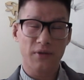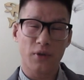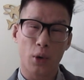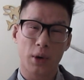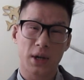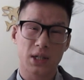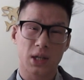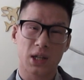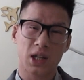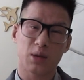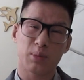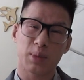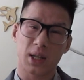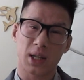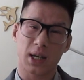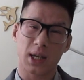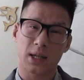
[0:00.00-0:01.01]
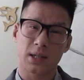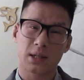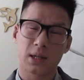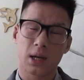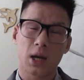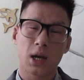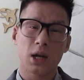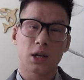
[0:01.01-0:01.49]
focus on the abilities
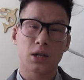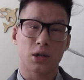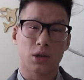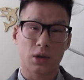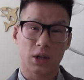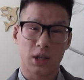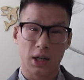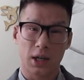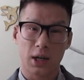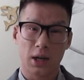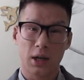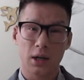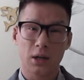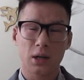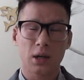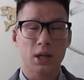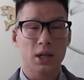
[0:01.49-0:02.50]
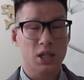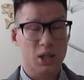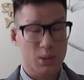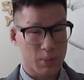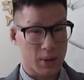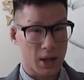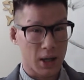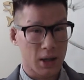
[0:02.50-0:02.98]
to hear,
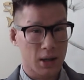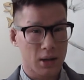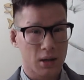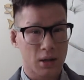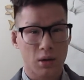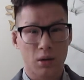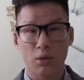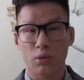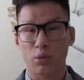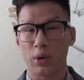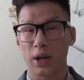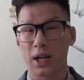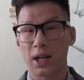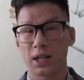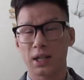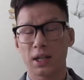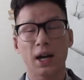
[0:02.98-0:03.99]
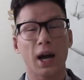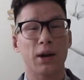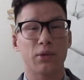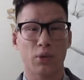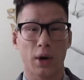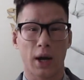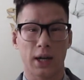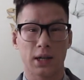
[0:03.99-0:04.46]
speak, read, and
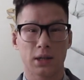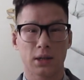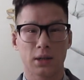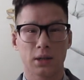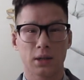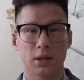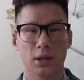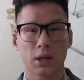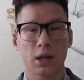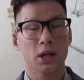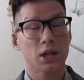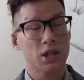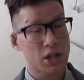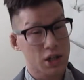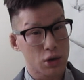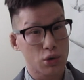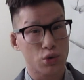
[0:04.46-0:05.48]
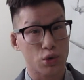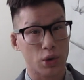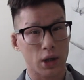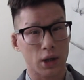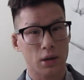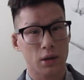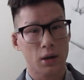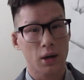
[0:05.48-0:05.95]
write,
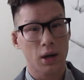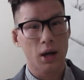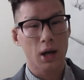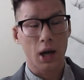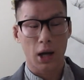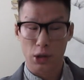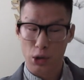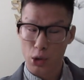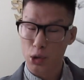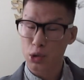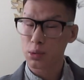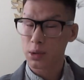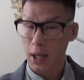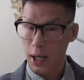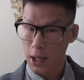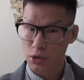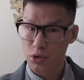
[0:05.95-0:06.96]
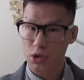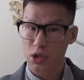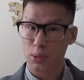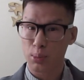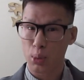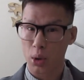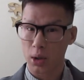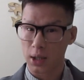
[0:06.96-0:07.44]
children and those with extra
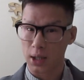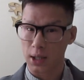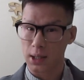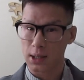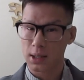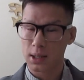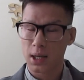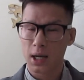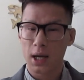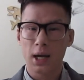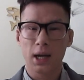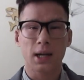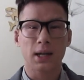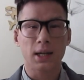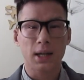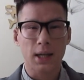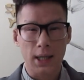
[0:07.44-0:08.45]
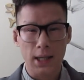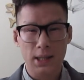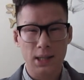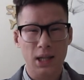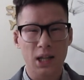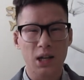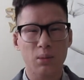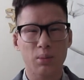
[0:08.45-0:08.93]
support needs can
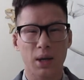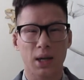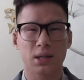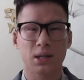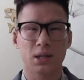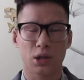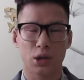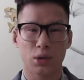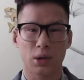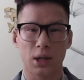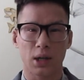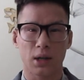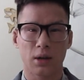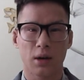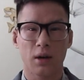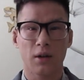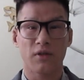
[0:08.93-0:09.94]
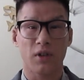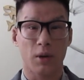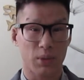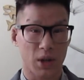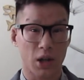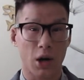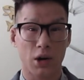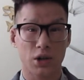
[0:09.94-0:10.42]
easily be excluded from
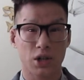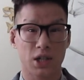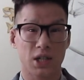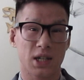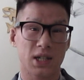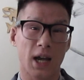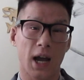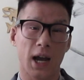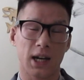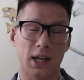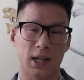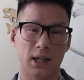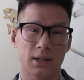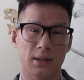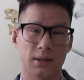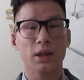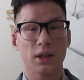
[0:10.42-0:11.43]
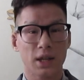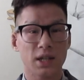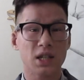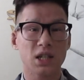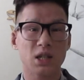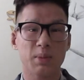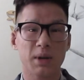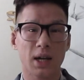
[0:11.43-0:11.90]
the larger society. This
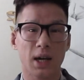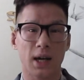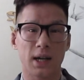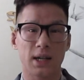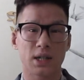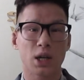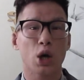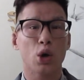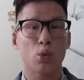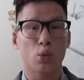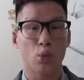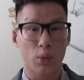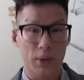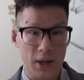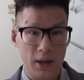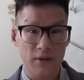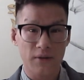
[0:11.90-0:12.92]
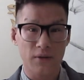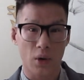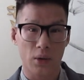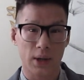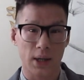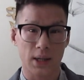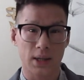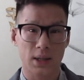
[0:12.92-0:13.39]
is because we
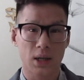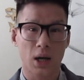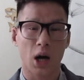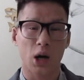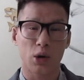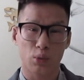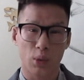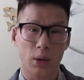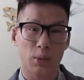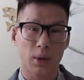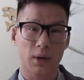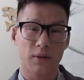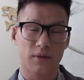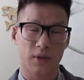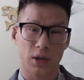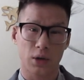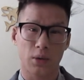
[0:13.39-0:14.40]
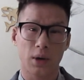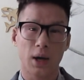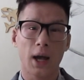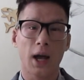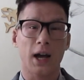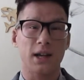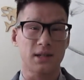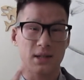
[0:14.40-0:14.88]
focus on what we view
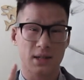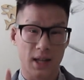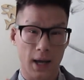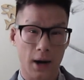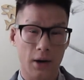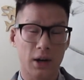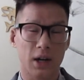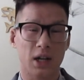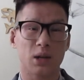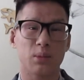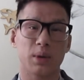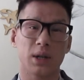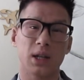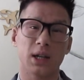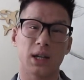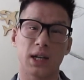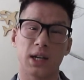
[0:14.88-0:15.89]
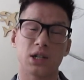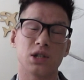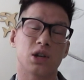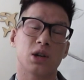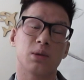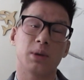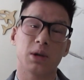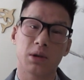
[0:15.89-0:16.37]
as their inability to
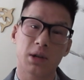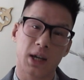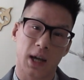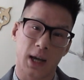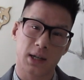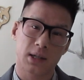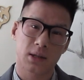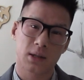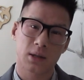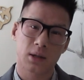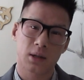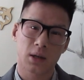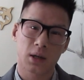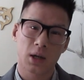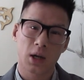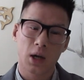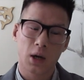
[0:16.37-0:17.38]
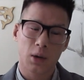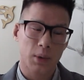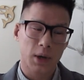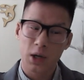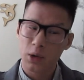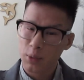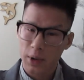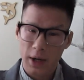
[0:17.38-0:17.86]
communicate, when
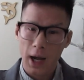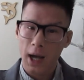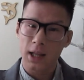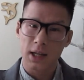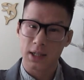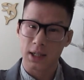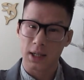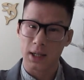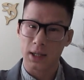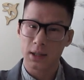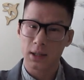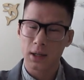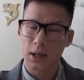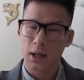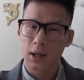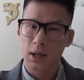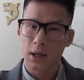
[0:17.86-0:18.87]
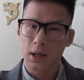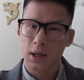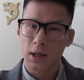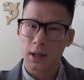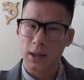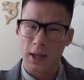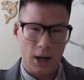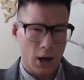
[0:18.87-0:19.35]
in reality,
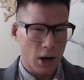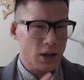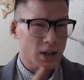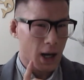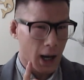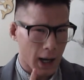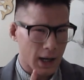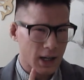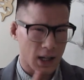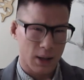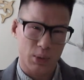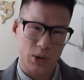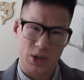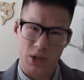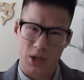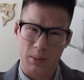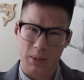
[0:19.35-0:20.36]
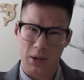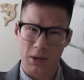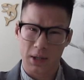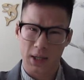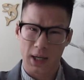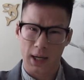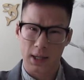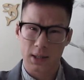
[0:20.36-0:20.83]
they aren't unable to
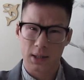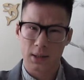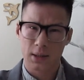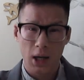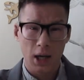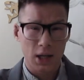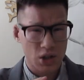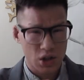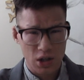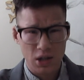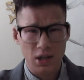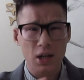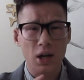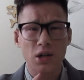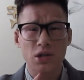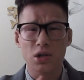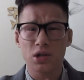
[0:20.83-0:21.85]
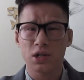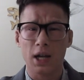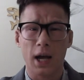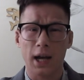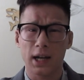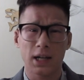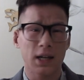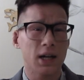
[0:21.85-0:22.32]
communicate. It's just that our
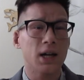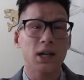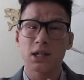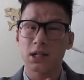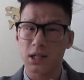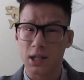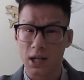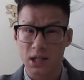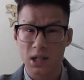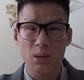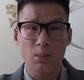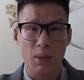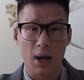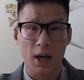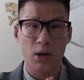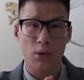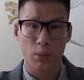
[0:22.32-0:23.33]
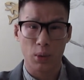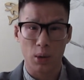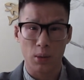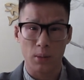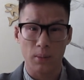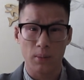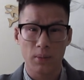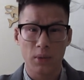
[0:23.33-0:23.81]
society doesn't make
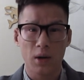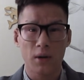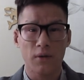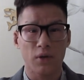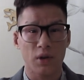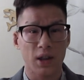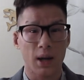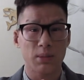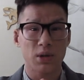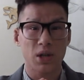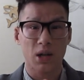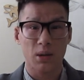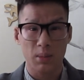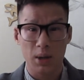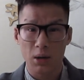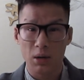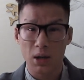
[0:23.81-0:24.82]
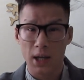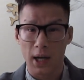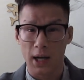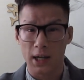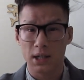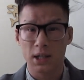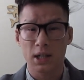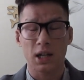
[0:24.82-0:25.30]
room for them to
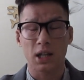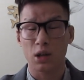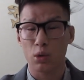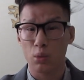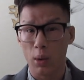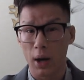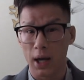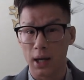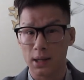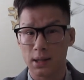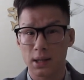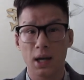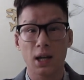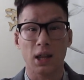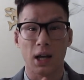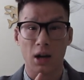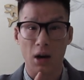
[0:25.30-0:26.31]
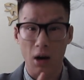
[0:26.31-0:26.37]
communicate in the ways they